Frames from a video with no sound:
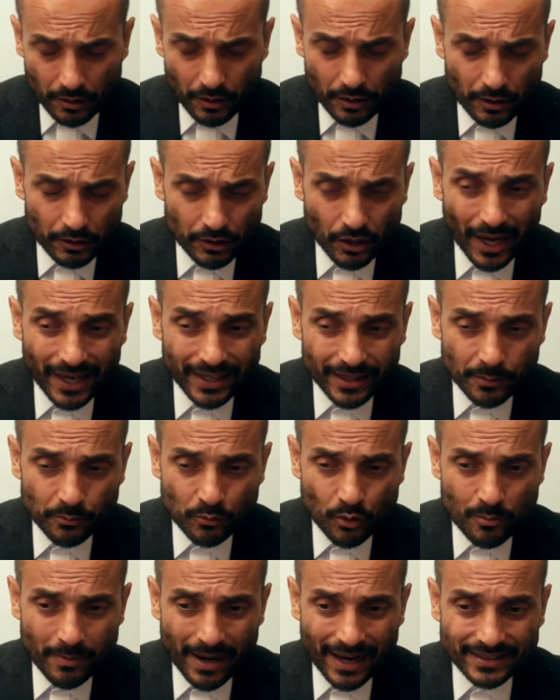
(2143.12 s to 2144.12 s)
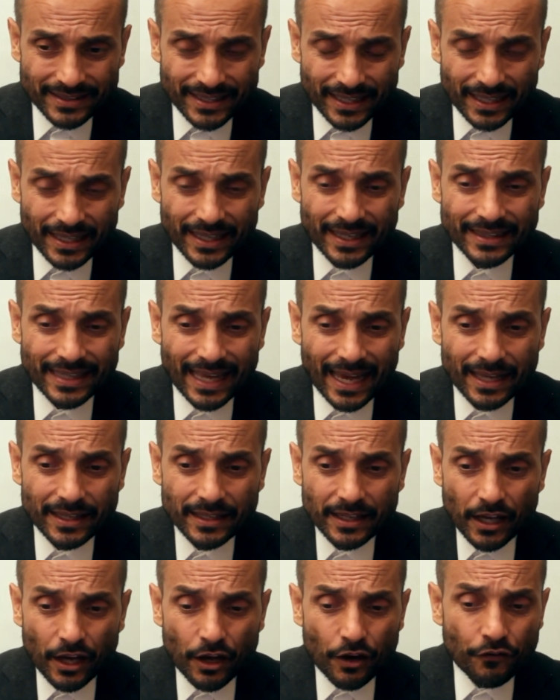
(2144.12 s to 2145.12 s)
like them romantically and that
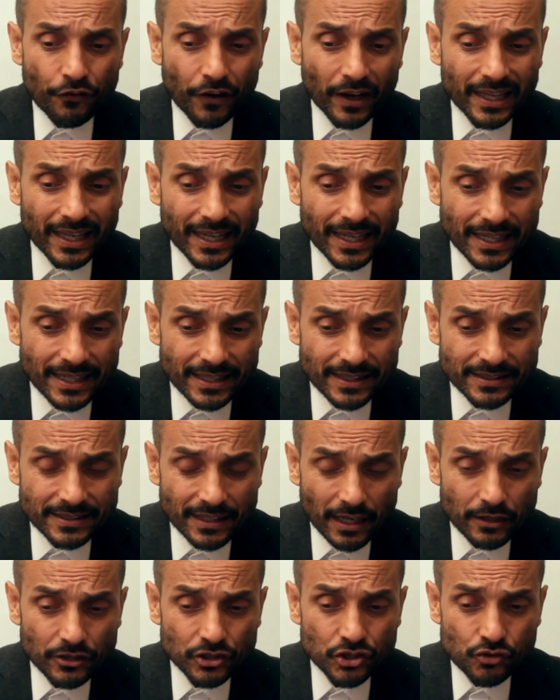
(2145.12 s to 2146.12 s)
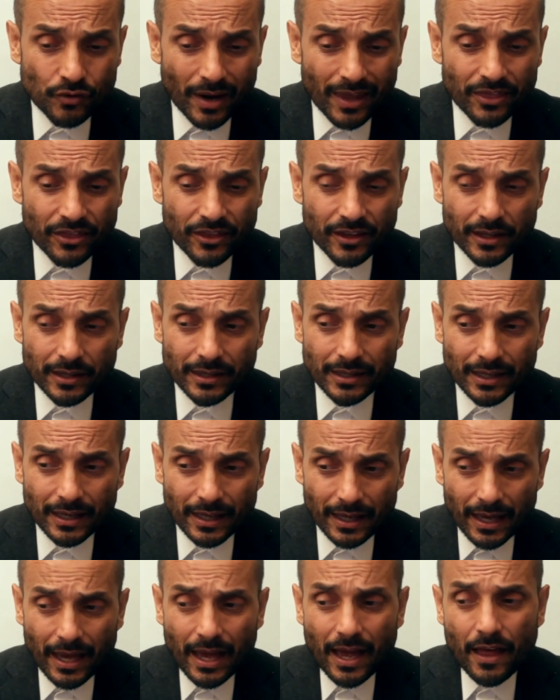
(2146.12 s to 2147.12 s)
feeling has strengthened,
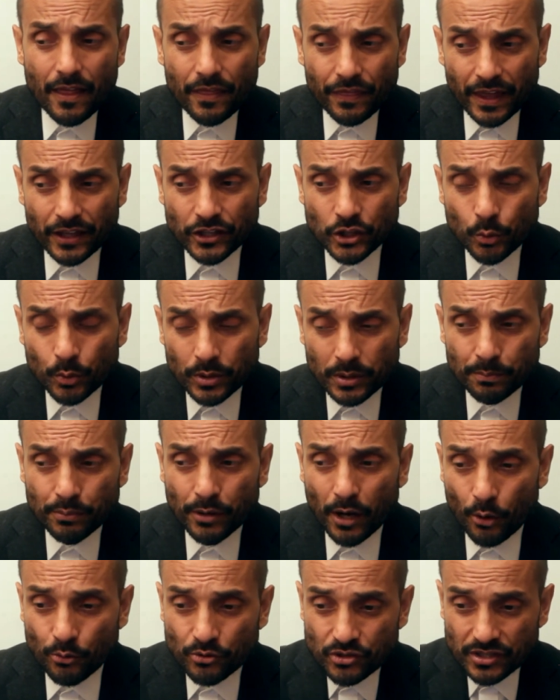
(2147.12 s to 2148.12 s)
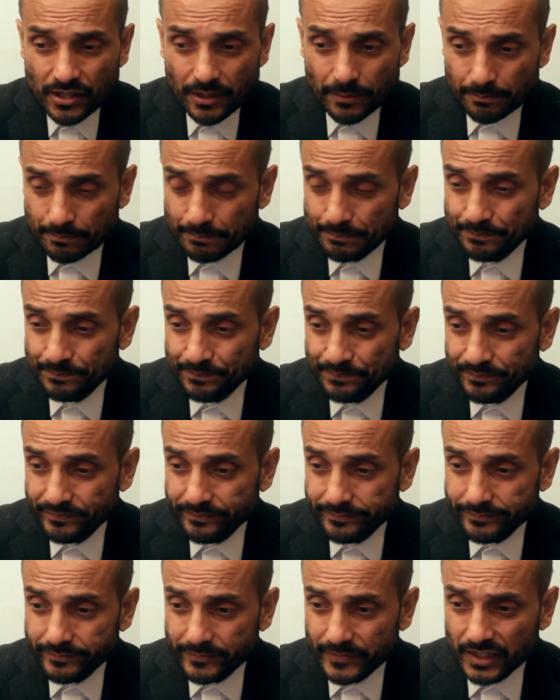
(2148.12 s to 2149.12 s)
then you would approach them.
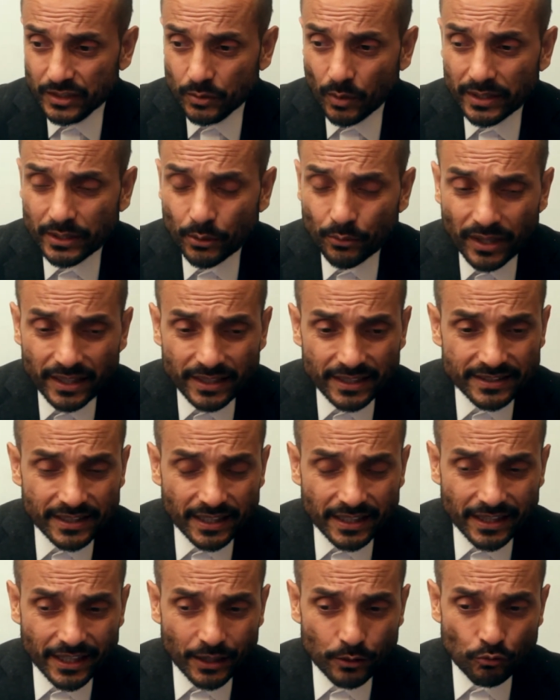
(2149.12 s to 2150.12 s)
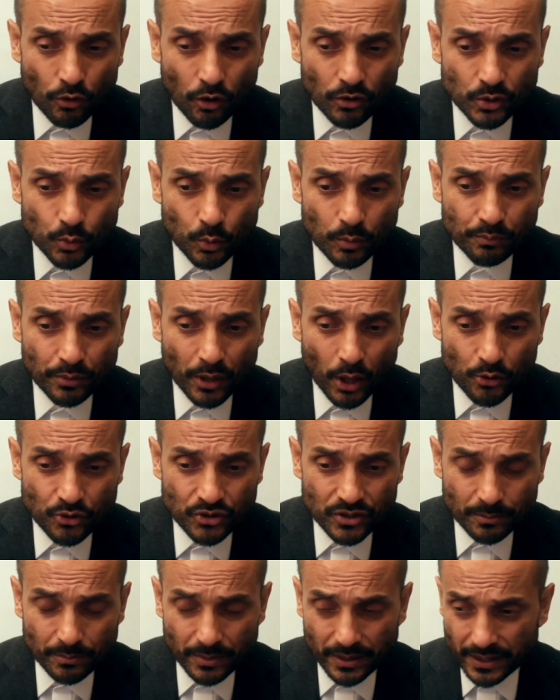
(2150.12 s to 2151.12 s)
So I don't think there's anything wrong to approach
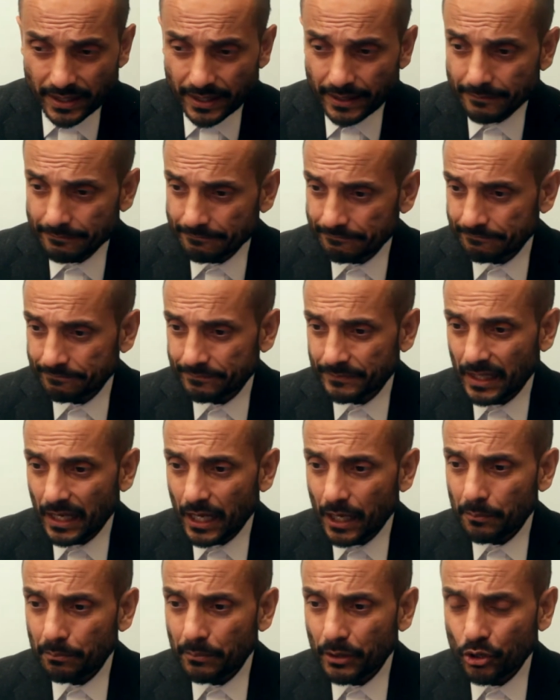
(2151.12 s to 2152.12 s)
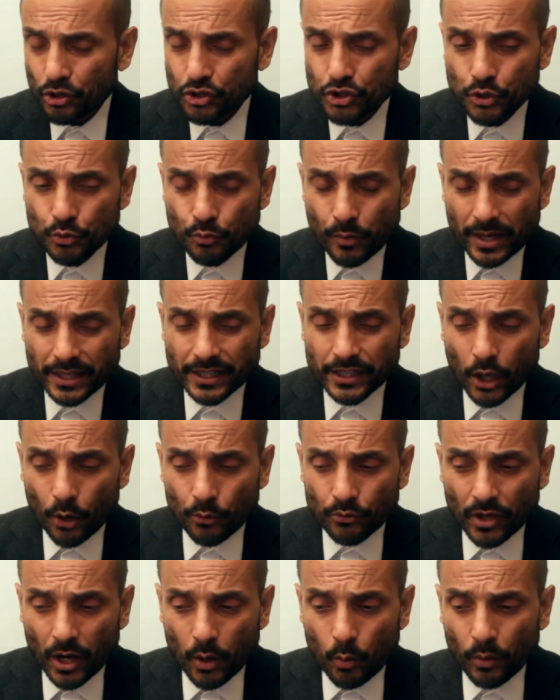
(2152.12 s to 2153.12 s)
somebody, because you really
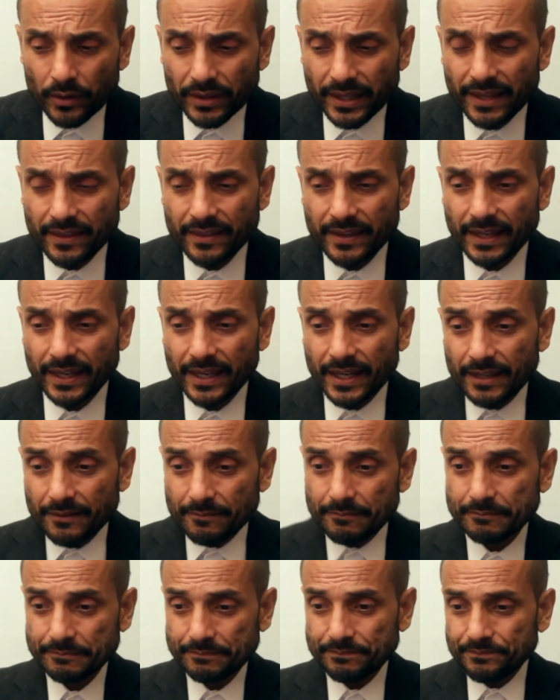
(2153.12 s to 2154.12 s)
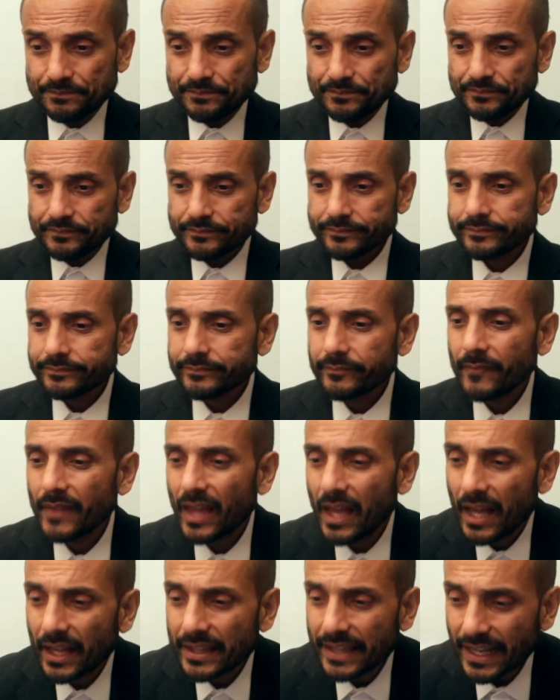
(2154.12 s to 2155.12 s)
don't know what they're thinking.
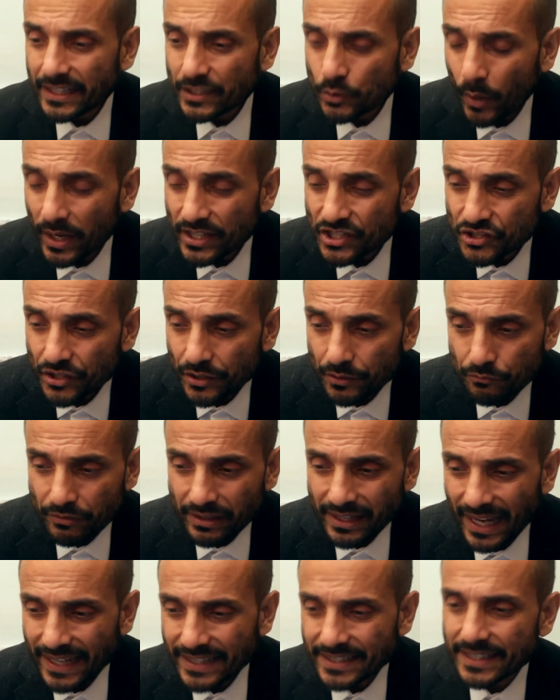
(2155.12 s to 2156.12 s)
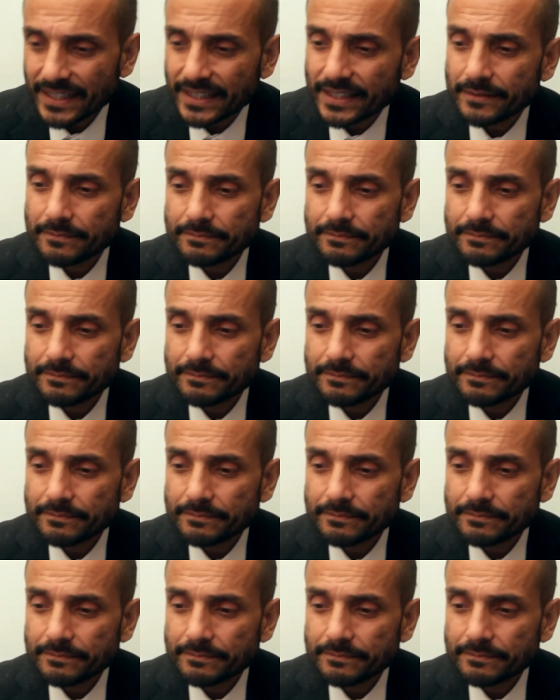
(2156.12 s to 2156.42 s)
Next question, related.